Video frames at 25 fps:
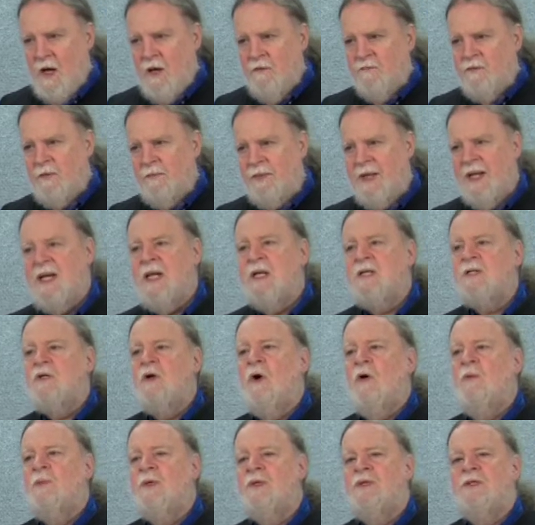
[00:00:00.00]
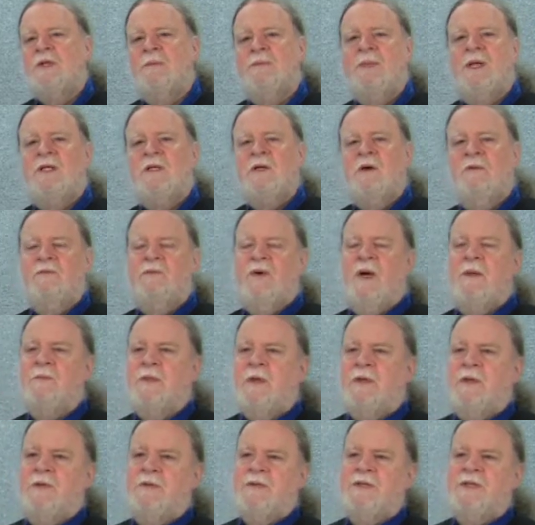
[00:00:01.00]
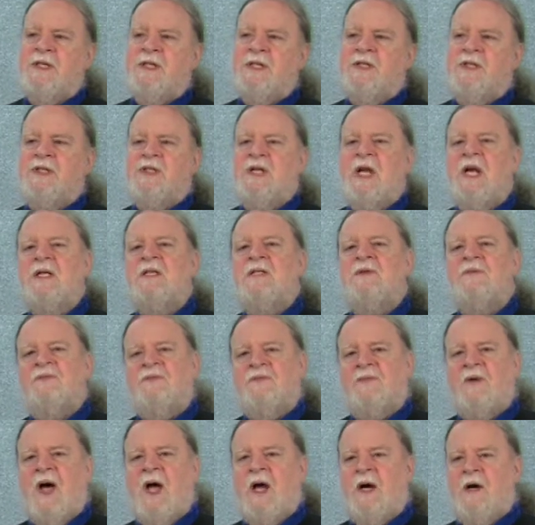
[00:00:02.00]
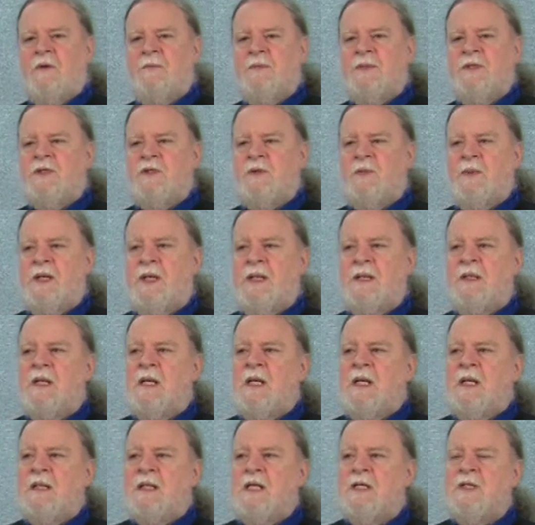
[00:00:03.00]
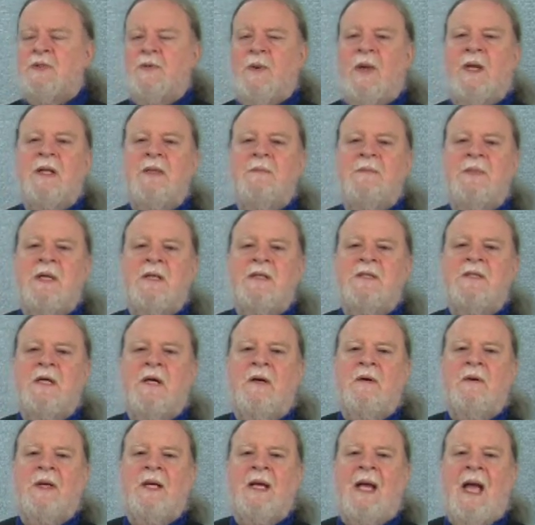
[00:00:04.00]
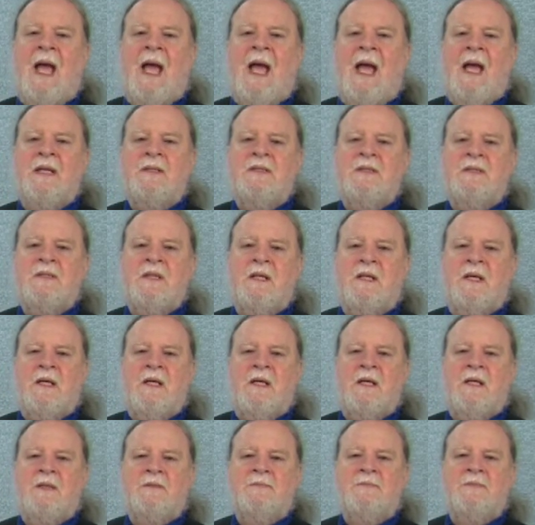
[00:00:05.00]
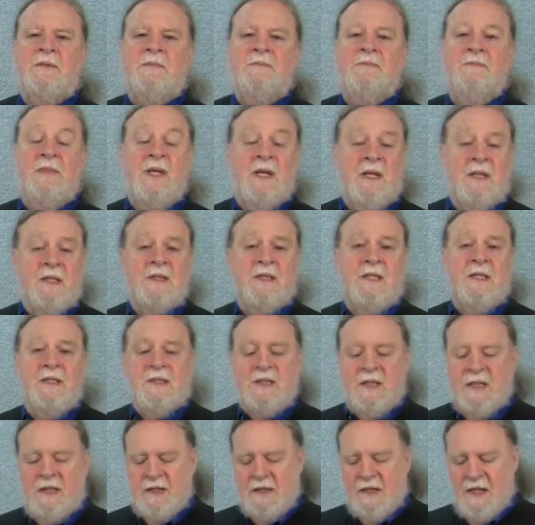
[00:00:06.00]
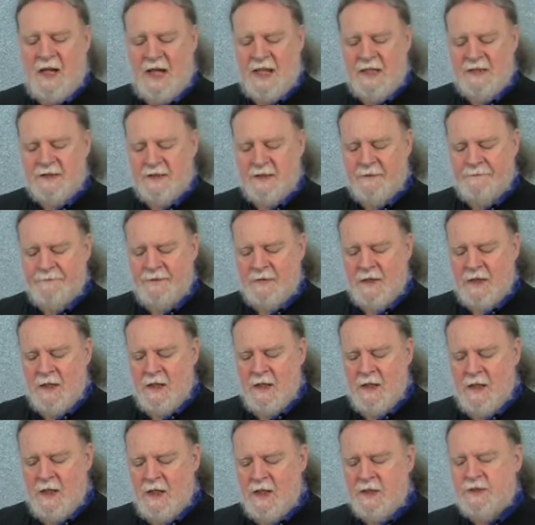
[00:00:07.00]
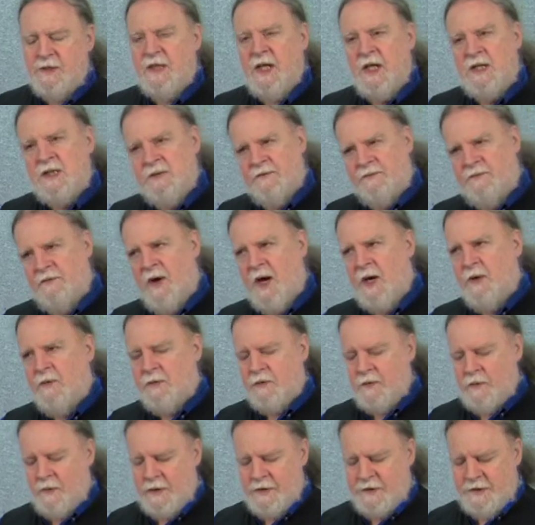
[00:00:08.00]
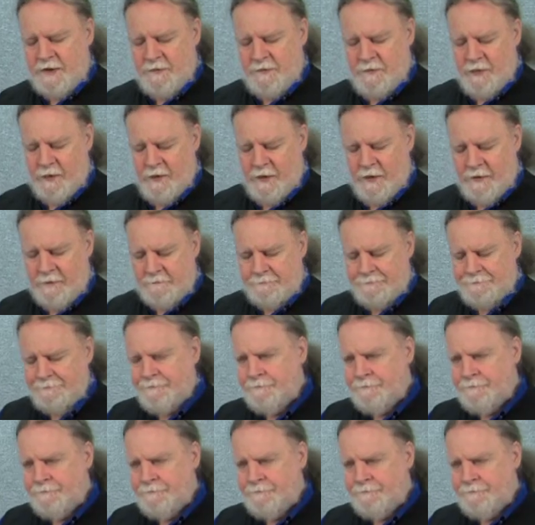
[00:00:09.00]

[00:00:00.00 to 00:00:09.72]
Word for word: From late October into mid November, there was an exchange of fire between the Israeli military and uh, militants in Gaza, exchange of fire across the border.